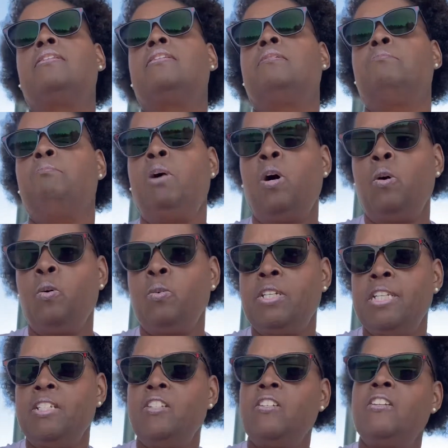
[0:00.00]

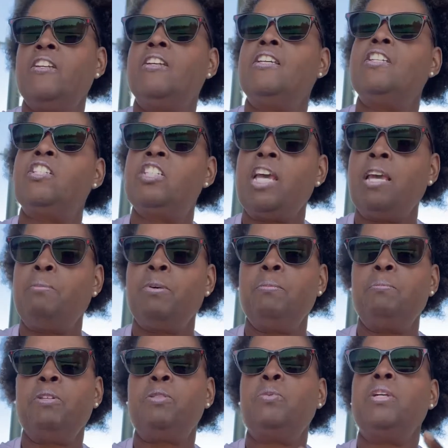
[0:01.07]
molding, shaping,
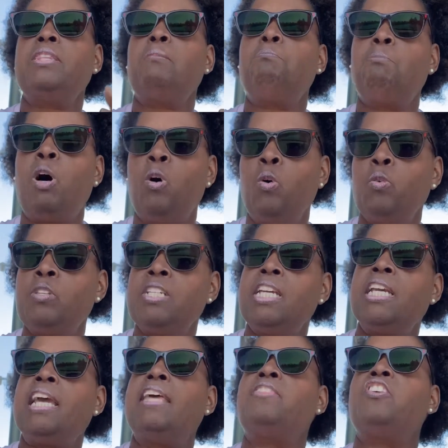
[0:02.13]
between the molding
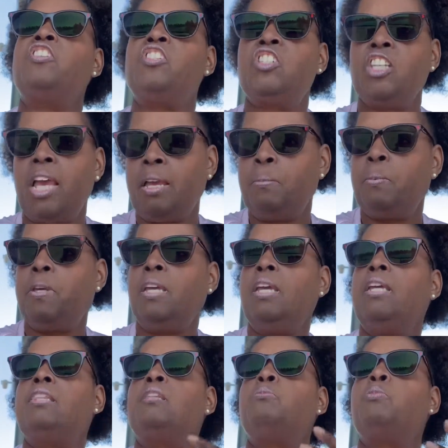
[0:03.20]
and the shaping
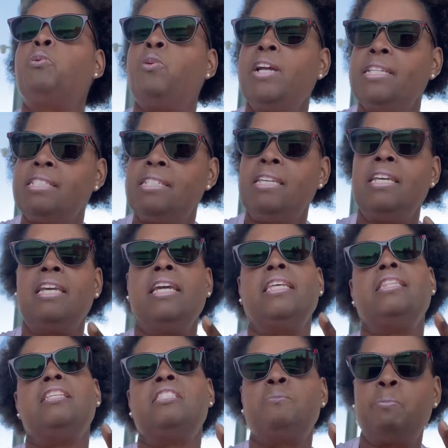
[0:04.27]
and the pressing and
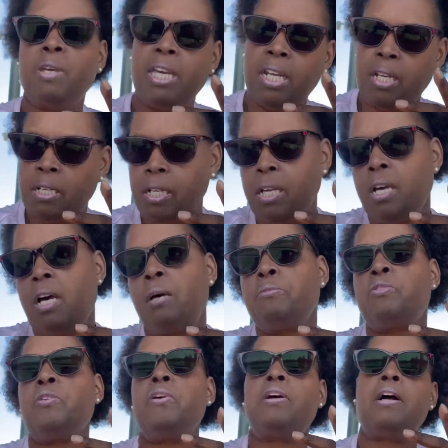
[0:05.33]
the spinning? I'm
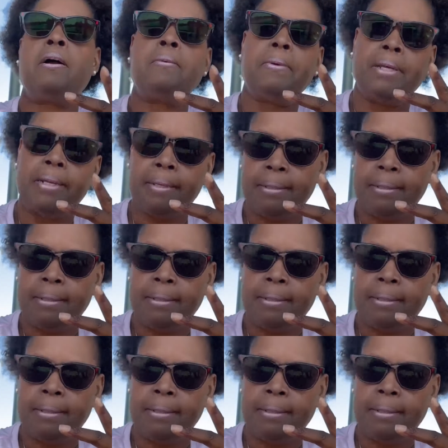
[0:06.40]
drunk already.